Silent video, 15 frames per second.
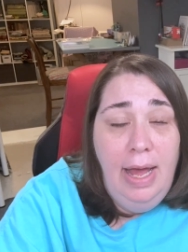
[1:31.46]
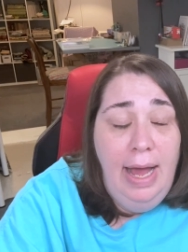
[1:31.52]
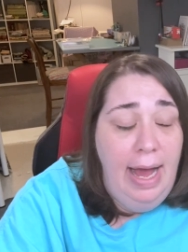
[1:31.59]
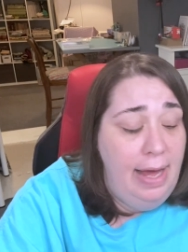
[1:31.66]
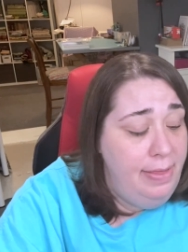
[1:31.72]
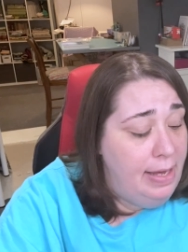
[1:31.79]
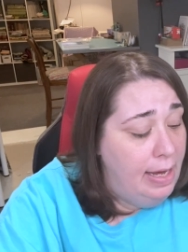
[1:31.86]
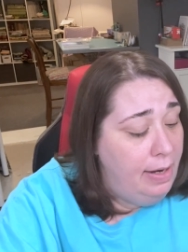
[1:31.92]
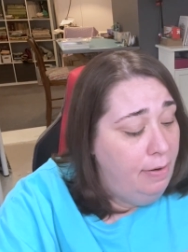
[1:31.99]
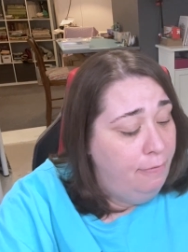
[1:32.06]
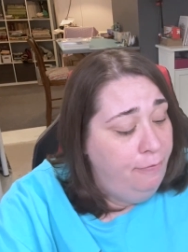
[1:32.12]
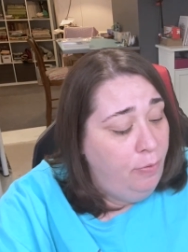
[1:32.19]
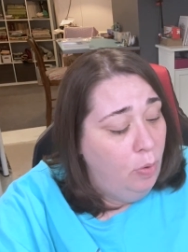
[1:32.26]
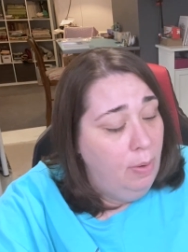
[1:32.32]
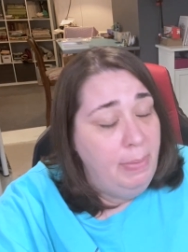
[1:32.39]
And then
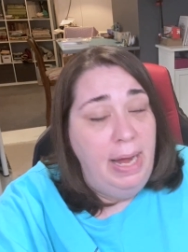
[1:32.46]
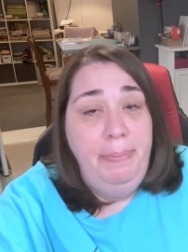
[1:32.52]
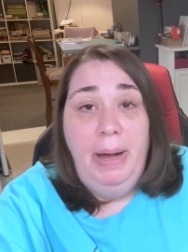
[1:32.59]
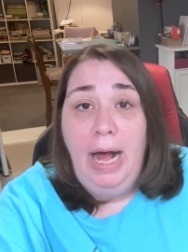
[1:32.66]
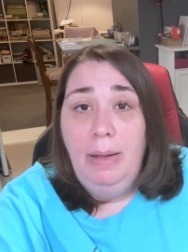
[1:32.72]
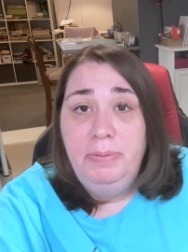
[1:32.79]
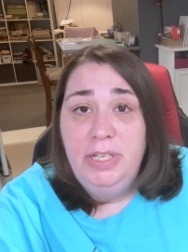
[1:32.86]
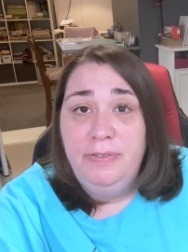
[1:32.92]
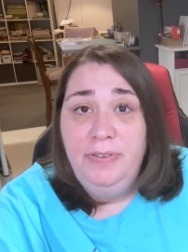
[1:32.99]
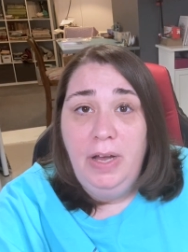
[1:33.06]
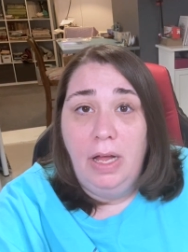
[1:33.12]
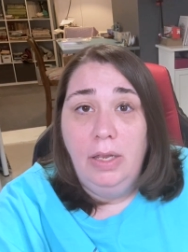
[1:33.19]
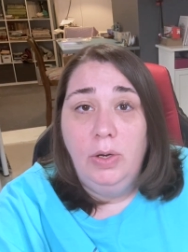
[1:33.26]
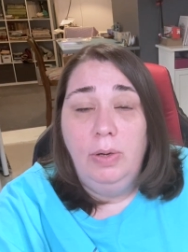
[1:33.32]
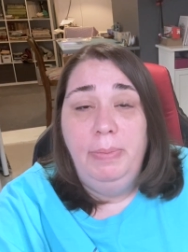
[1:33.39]
for my pops of
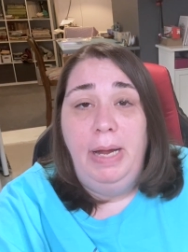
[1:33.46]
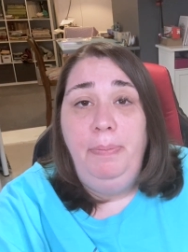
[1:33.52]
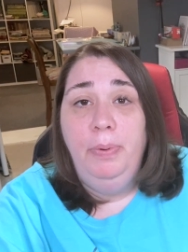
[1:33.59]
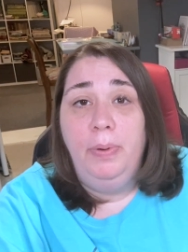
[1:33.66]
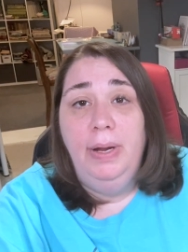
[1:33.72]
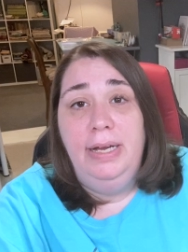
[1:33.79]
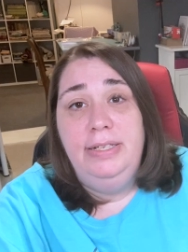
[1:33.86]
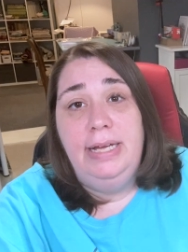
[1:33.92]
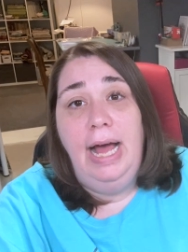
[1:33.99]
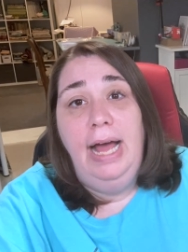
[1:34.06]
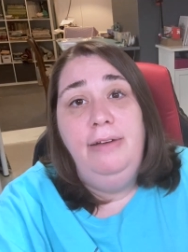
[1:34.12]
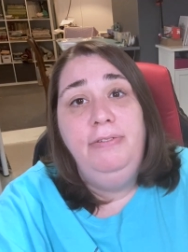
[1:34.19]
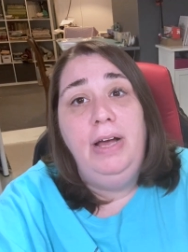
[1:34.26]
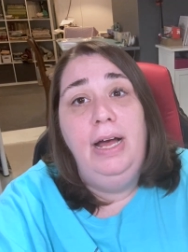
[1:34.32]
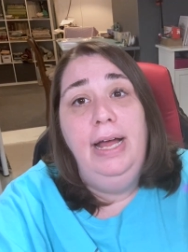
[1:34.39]
color, my print,
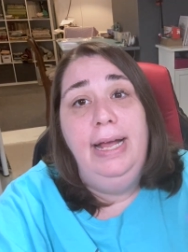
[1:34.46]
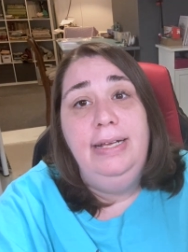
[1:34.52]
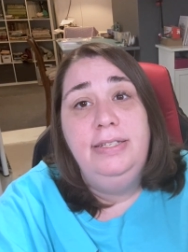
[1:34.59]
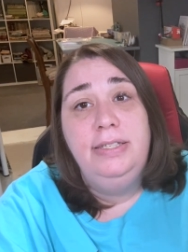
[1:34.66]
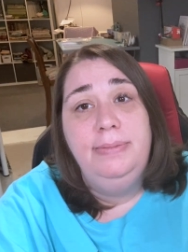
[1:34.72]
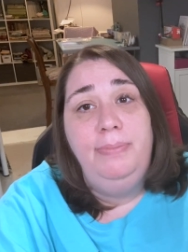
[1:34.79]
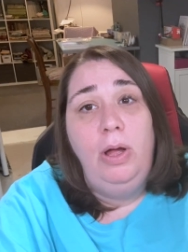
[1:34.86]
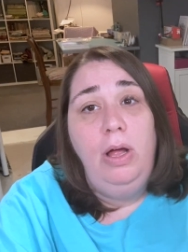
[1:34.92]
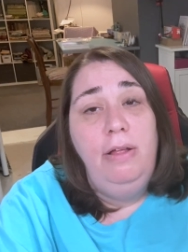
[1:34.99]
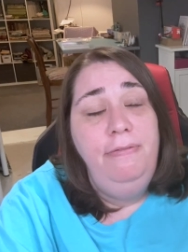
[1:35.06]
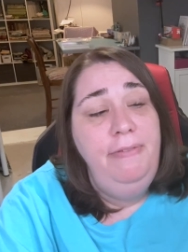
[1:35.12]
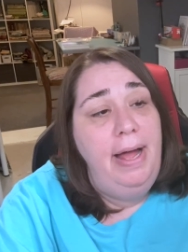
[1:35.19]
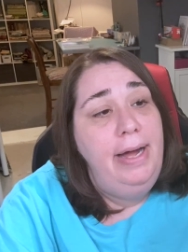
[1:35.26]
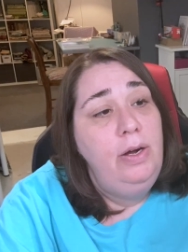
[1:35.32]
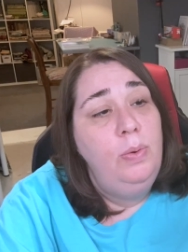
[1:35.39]
I've got a small
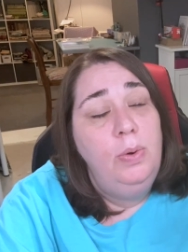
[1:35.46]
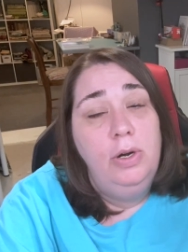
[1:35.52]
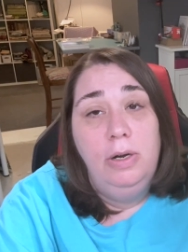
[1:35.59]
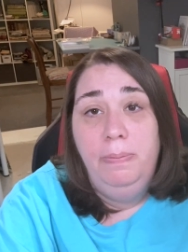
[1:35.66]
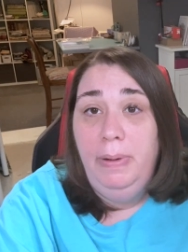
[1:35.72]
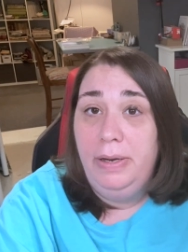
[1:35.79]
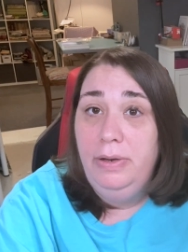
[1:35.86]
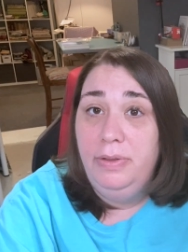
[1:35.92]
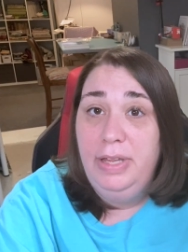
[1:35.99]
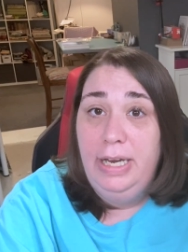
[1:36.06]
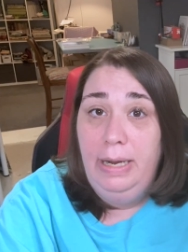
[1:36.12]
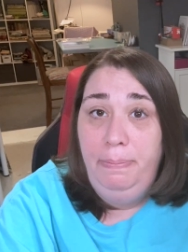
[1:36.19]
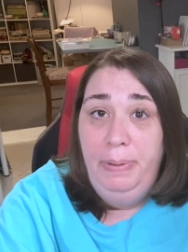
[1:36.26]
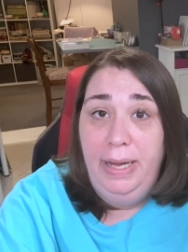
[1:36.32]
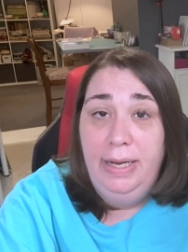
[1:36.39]
fat quarter bundle that
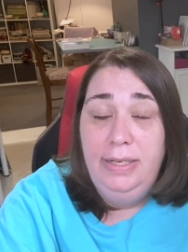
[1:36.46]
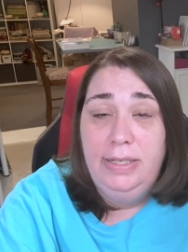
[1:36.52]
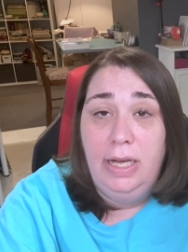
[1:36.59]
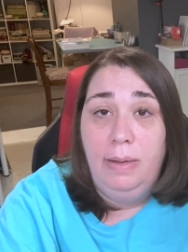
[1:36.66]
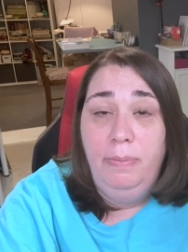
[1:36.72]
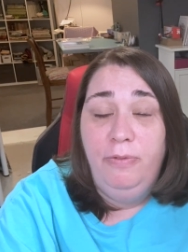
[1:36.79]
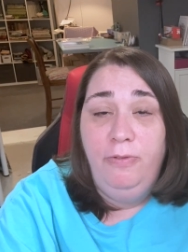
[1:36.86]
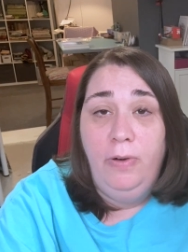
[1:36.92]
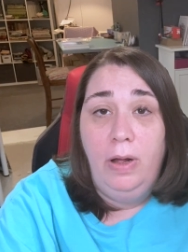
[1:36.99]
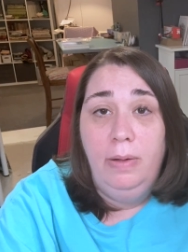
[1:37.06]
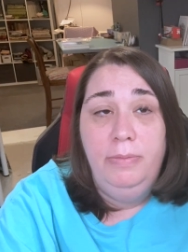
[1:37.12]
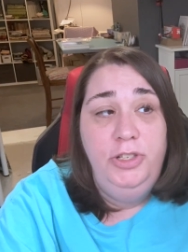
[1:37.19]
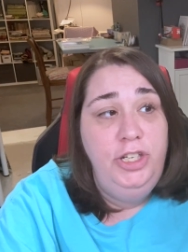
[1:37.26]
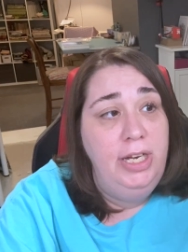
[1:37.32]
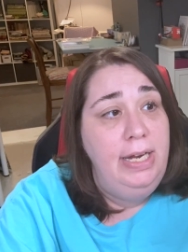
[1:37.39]
I picked up
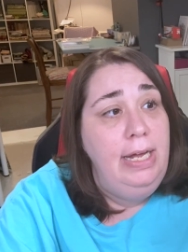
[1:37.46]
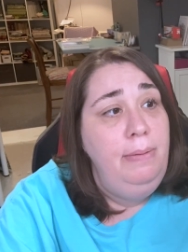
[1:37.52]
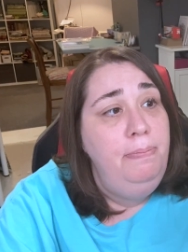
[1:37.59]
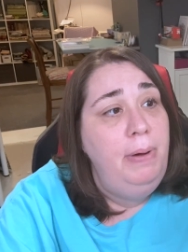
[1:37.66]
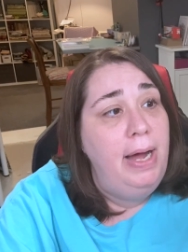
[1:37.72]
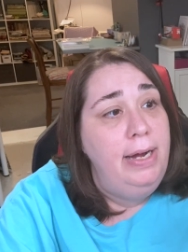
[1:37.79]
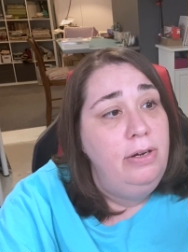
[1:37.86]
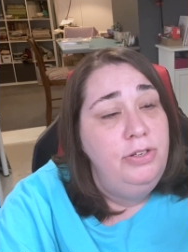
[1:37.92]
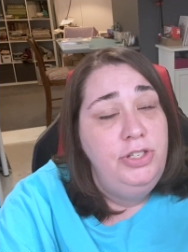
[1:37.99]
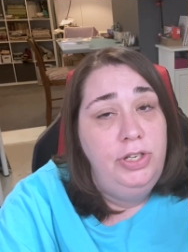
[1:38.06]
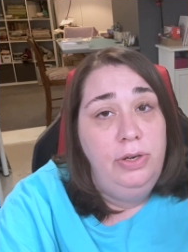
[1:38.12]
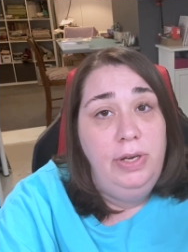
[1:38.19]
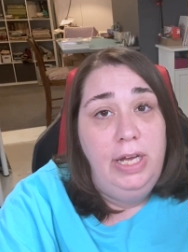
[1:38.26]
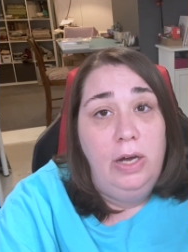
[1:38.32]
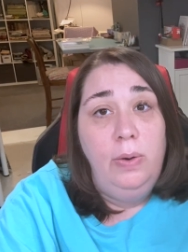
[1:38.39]
from Ginny Beyer
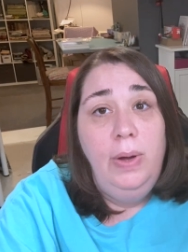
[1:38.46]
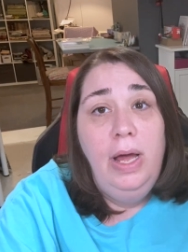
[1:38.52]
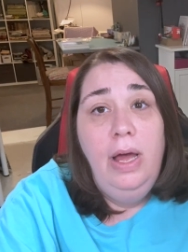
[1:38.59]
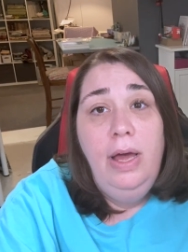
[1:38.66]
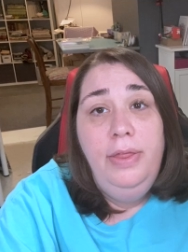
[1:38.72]
Studio.